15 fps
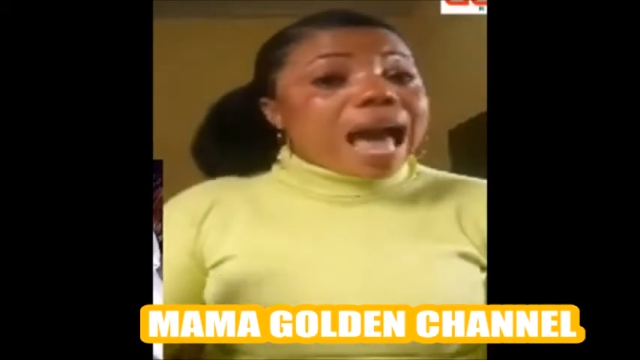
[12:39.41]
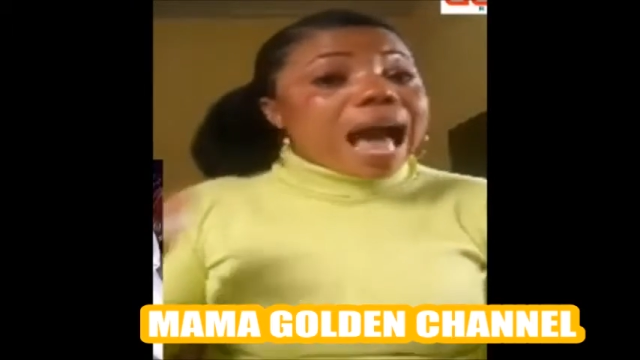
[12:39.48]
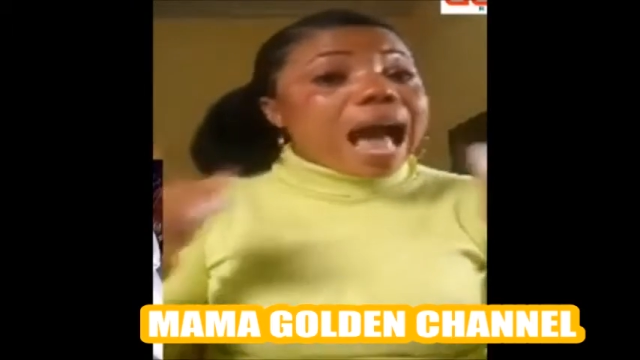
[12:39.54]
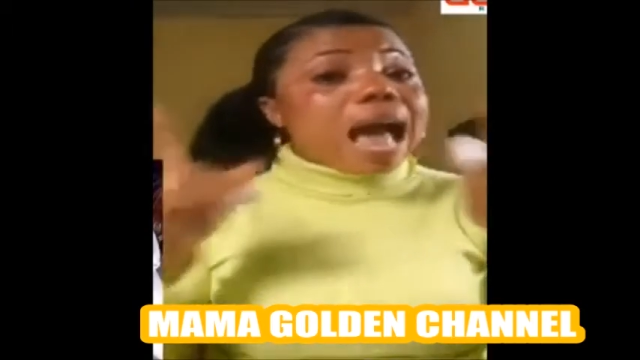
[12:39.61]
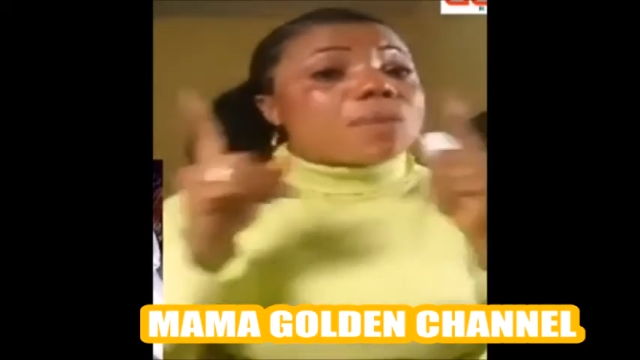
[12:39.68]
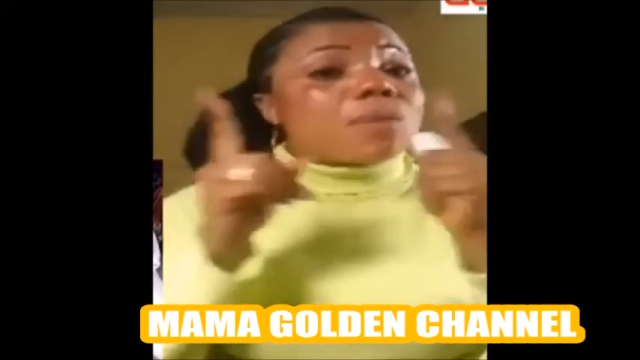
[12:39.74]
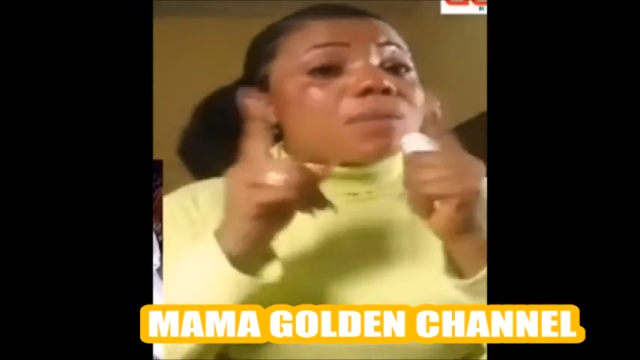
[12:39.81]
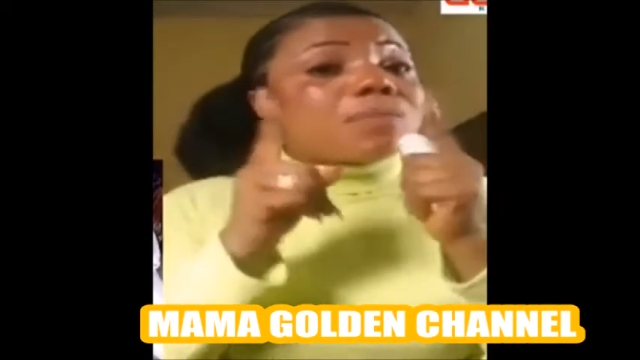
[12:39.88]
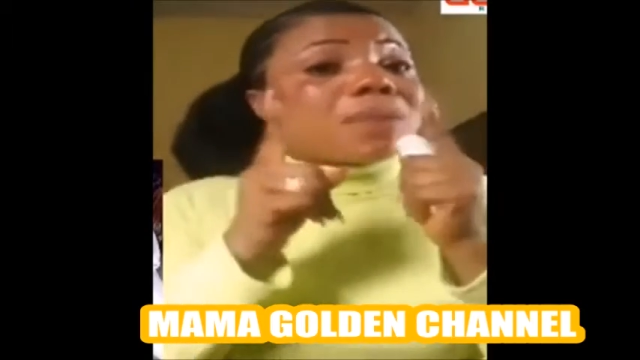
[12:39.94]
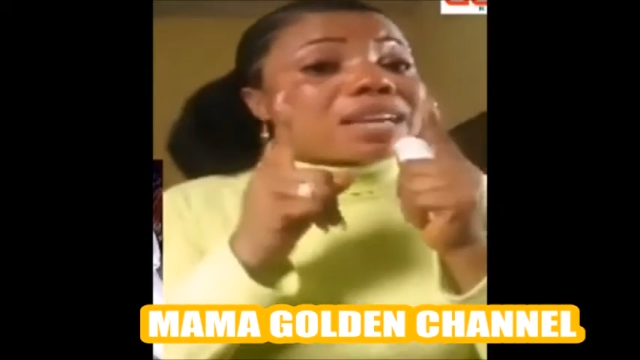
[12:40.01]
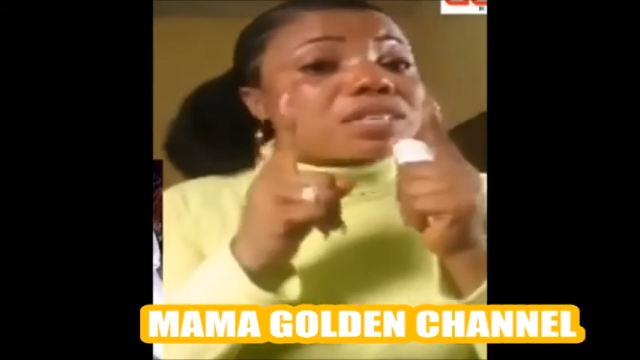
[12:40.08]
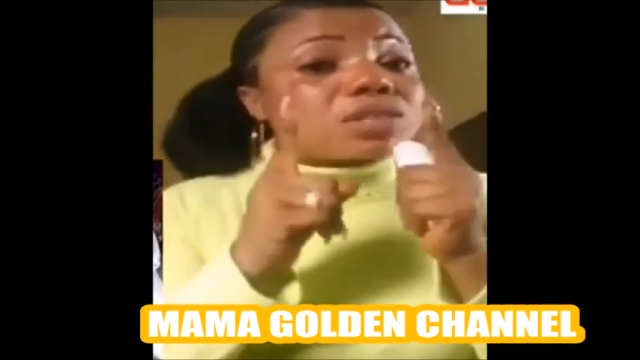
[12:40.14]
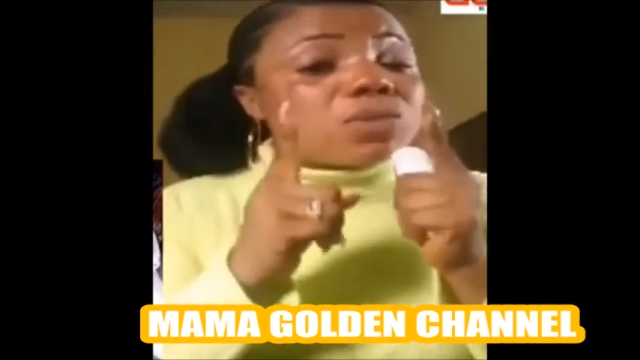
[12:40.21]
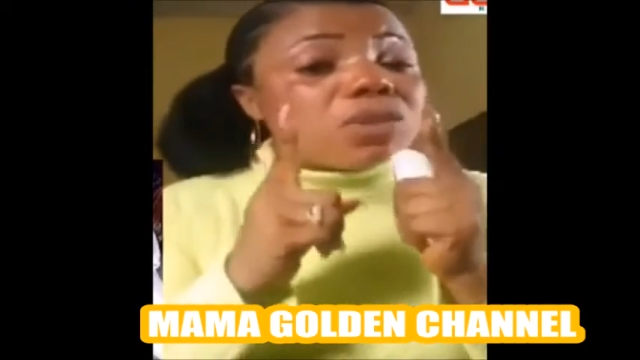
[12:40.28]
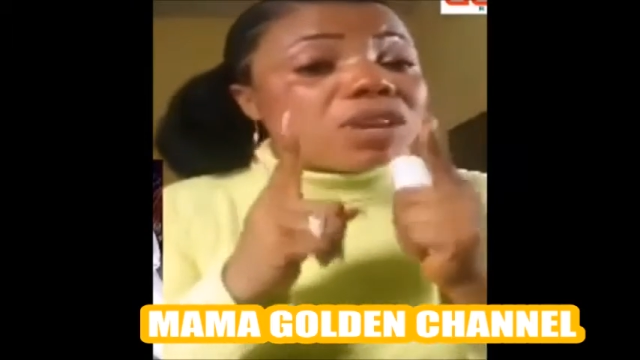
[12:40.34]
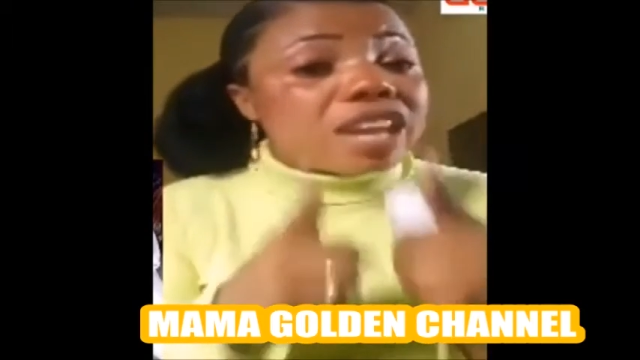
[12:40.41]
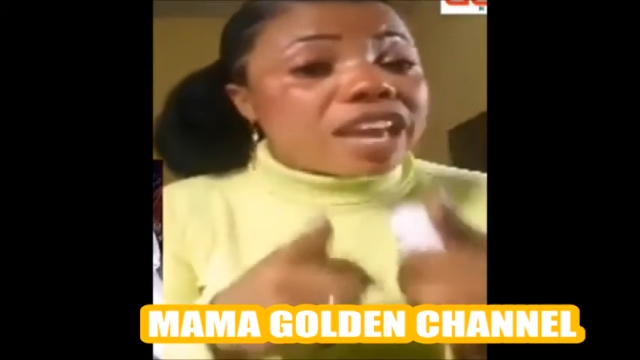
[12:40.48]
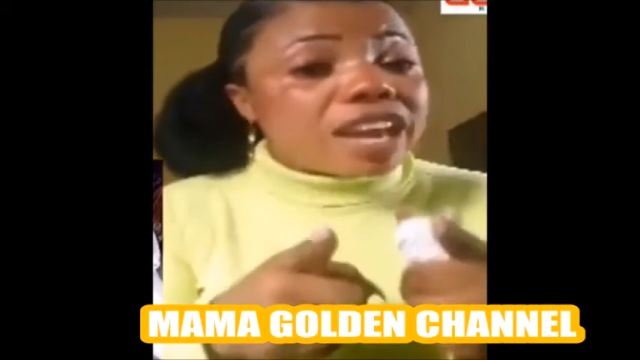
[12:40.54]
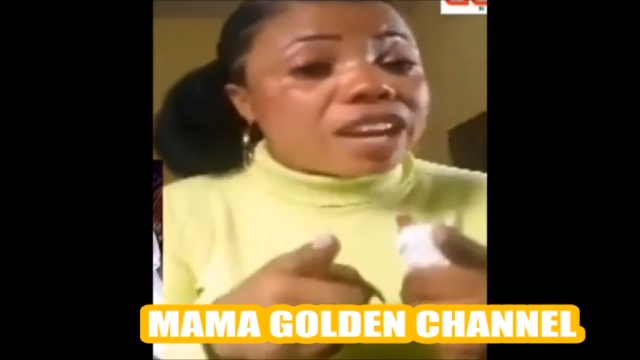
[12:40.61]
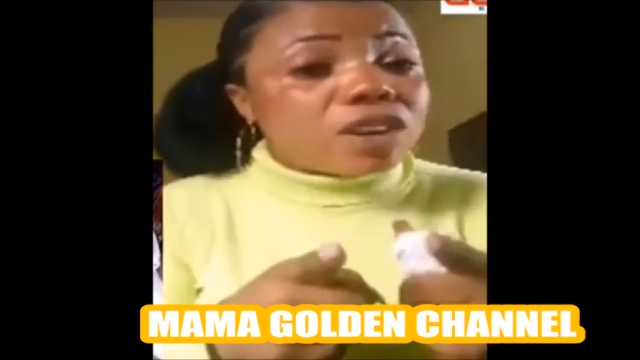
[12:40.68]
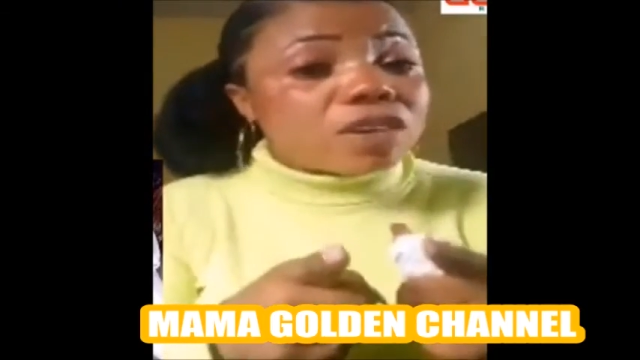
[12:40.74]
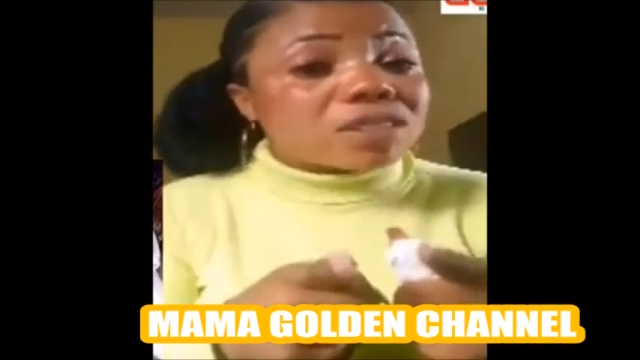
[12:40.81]
I went back to
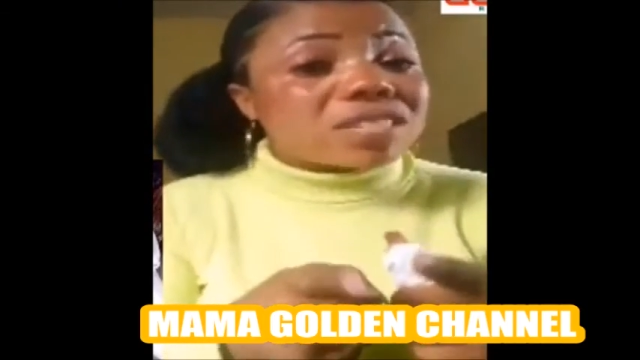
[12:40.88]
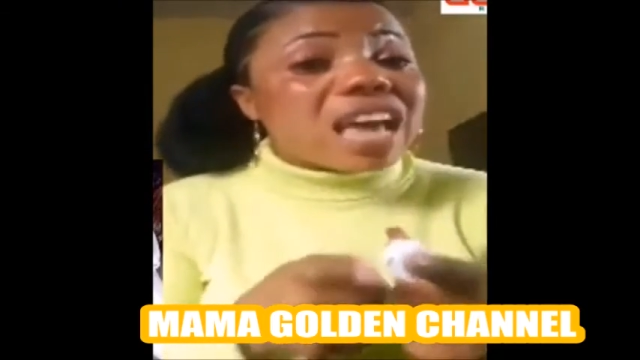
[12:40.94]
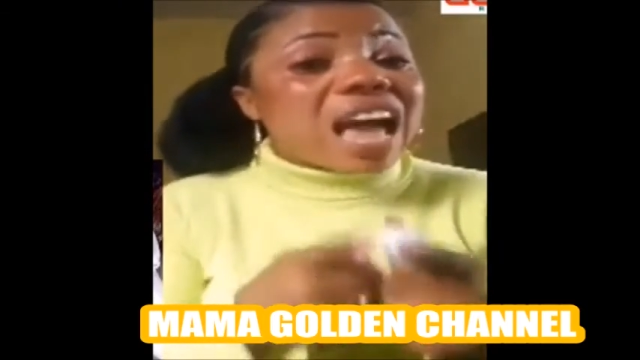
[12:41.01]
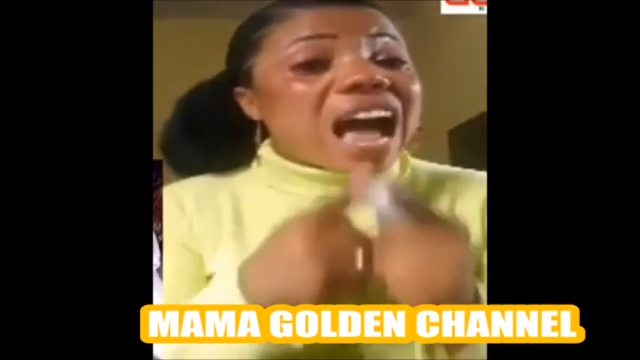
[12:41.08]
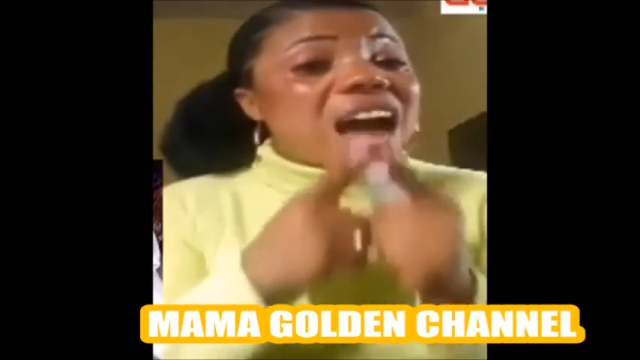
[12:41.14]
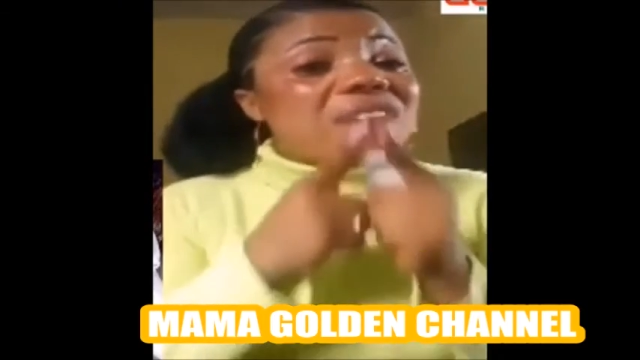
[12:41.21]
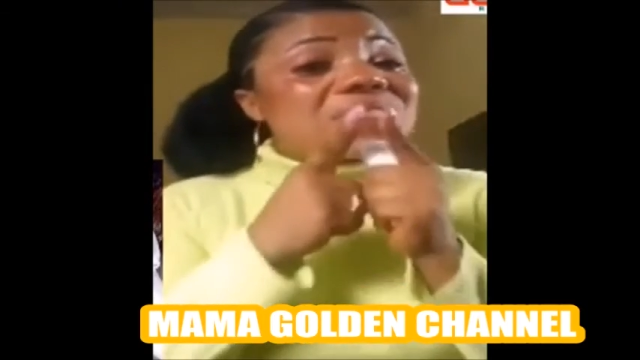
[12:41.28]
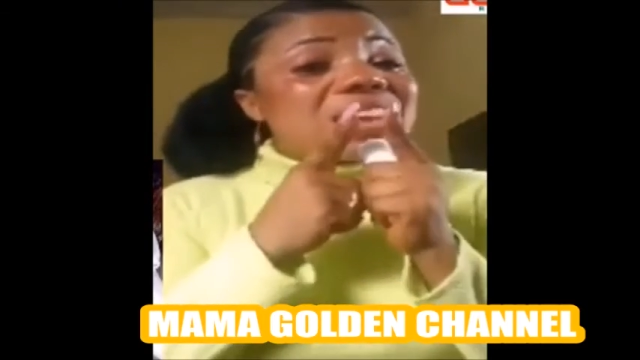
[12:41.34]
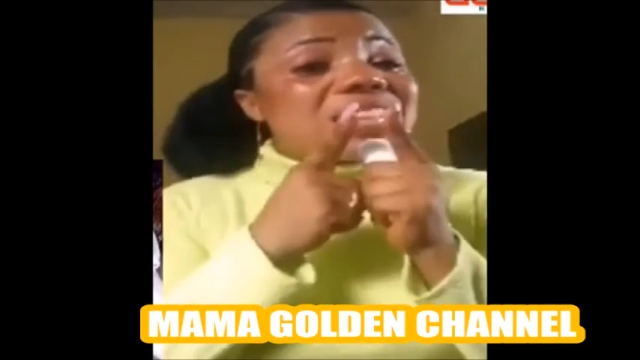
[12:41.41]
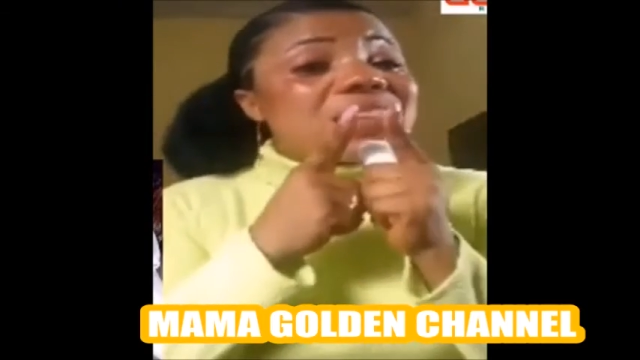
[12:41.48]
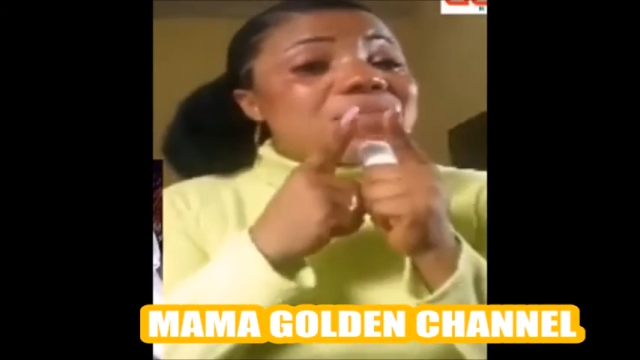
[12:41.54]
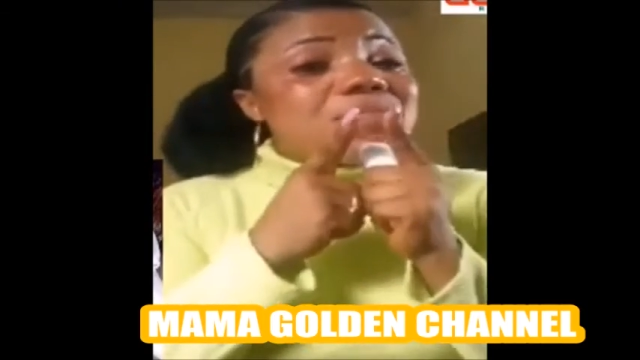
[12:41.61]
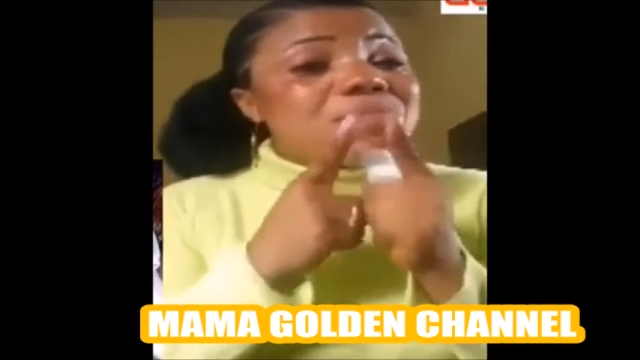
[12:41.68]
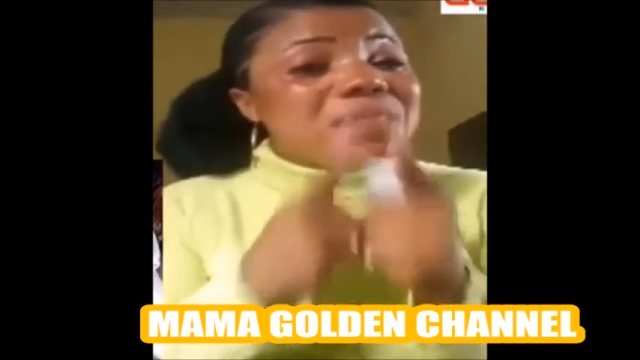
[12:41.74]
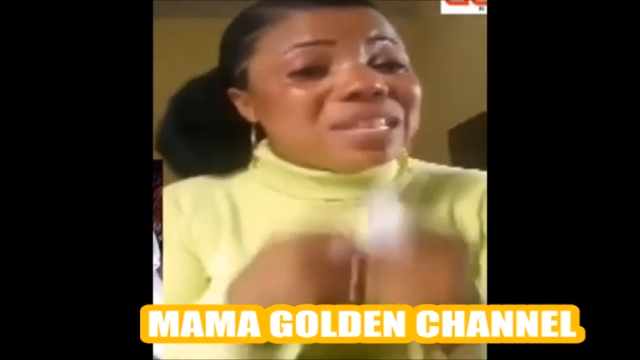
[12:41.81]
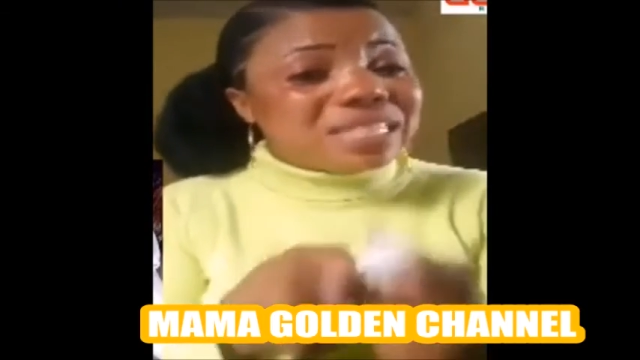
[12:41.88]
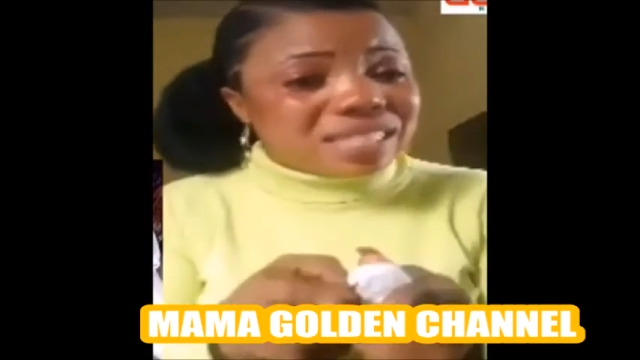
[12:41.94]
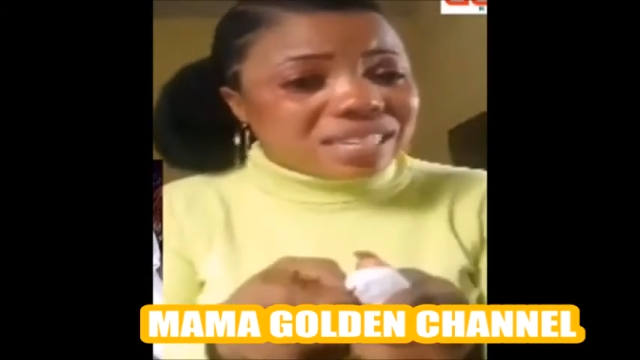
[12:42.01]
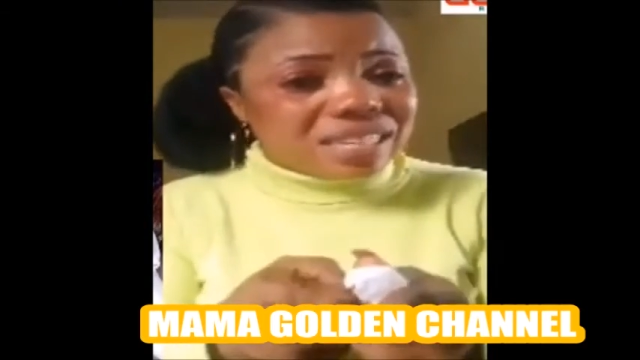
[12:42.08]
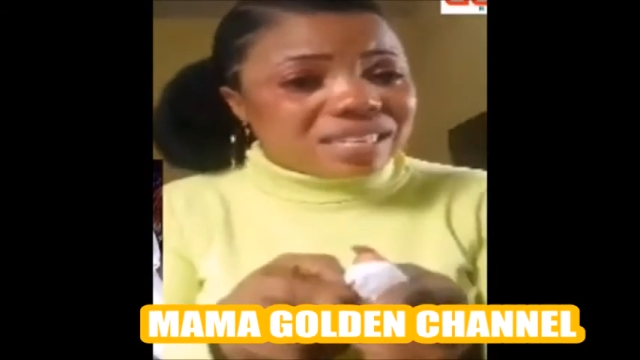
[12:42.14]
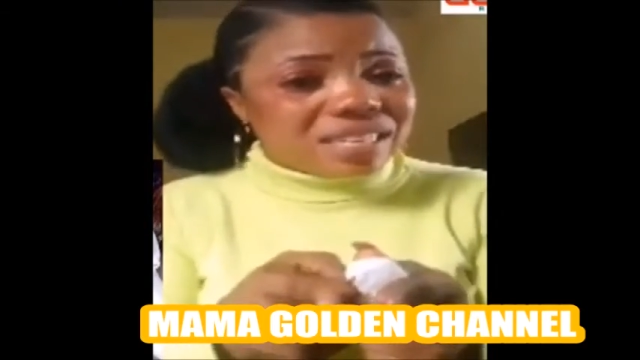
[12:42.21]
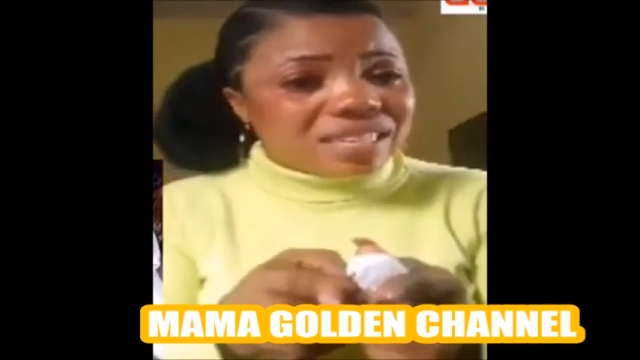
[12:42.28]
Lagos after the meeting.